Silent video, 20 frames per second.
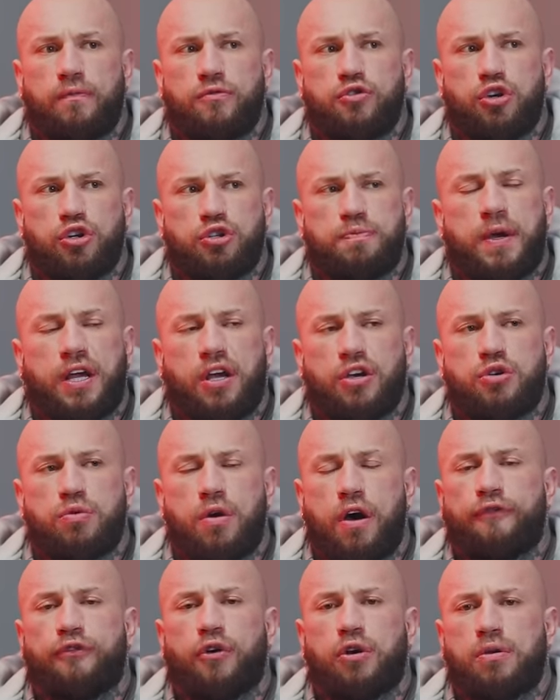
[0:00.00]
just because
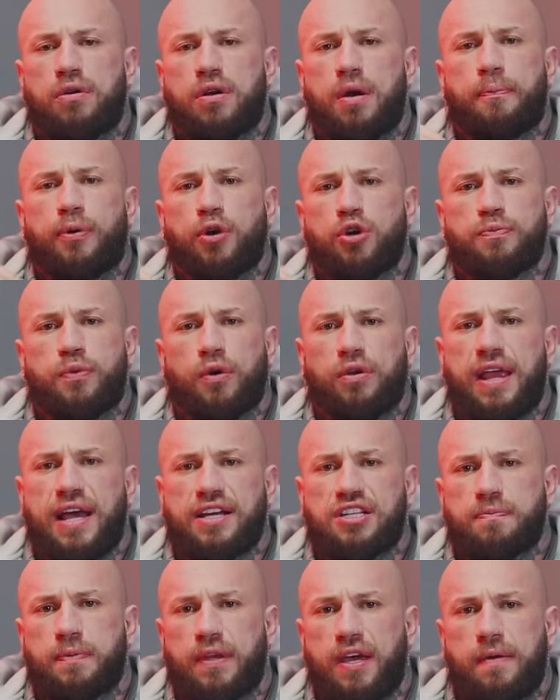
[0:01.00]
you are following a push-pull
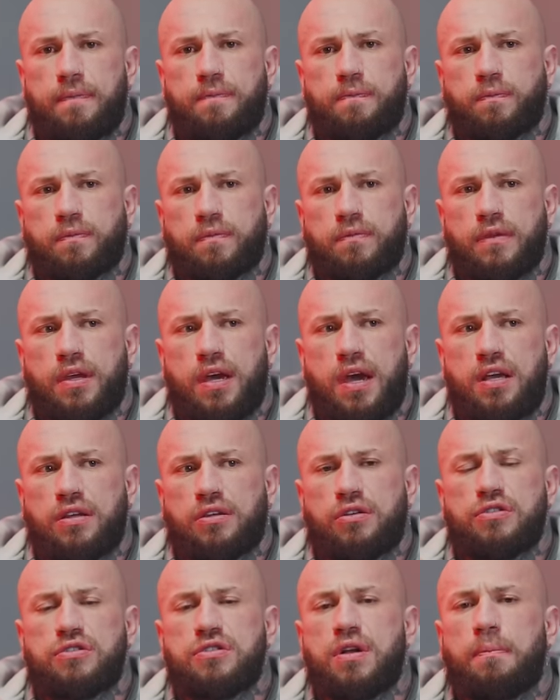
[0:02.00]
leg split,
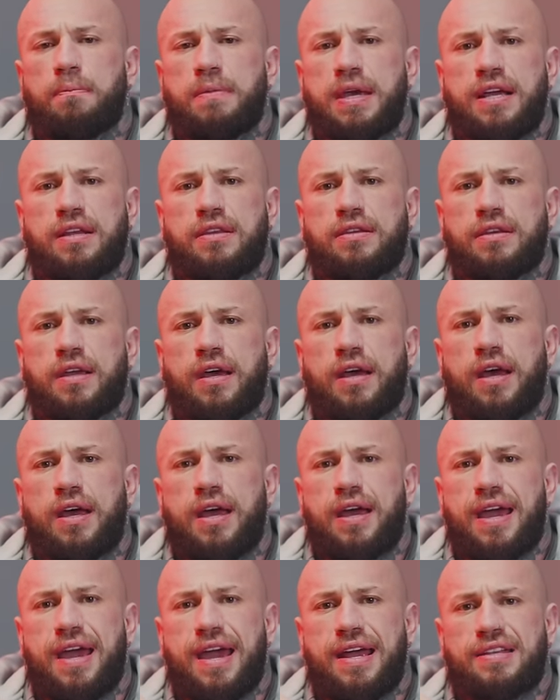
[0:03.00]
it does not mean
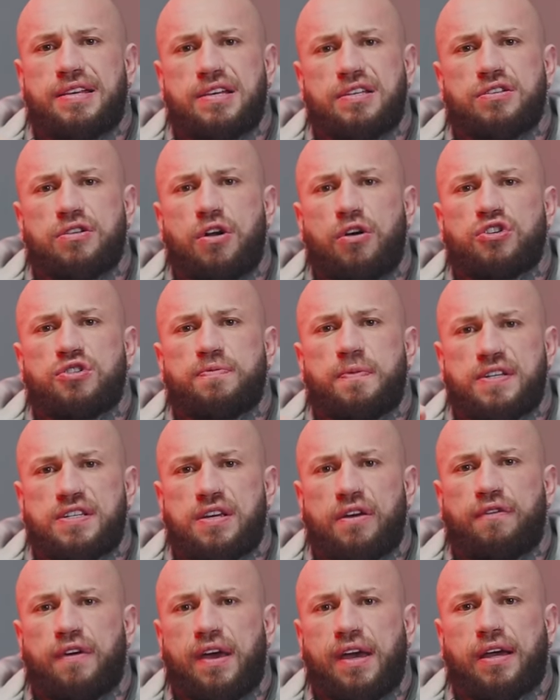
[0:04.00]
that it is not
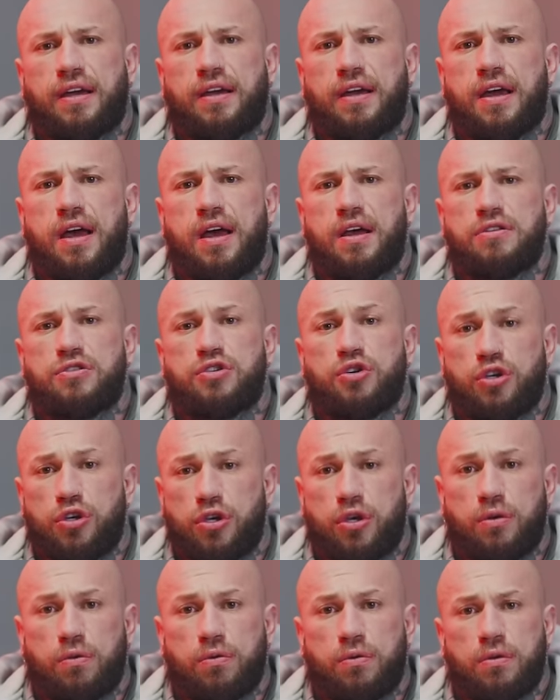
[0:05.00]
specific to
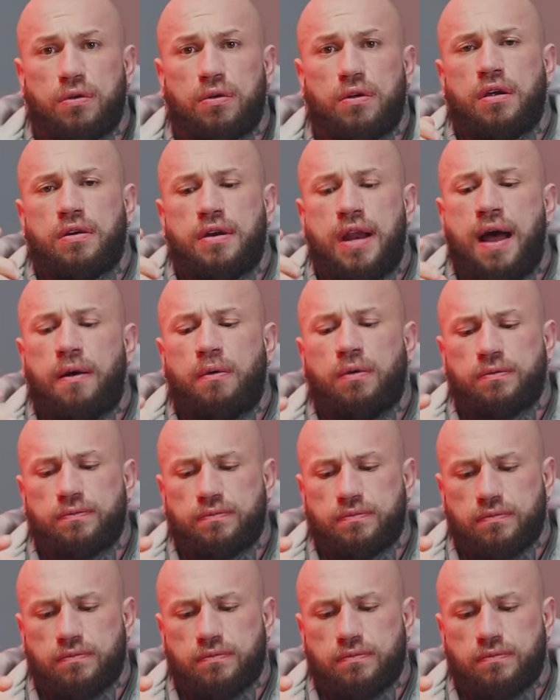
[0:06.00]
you. Now,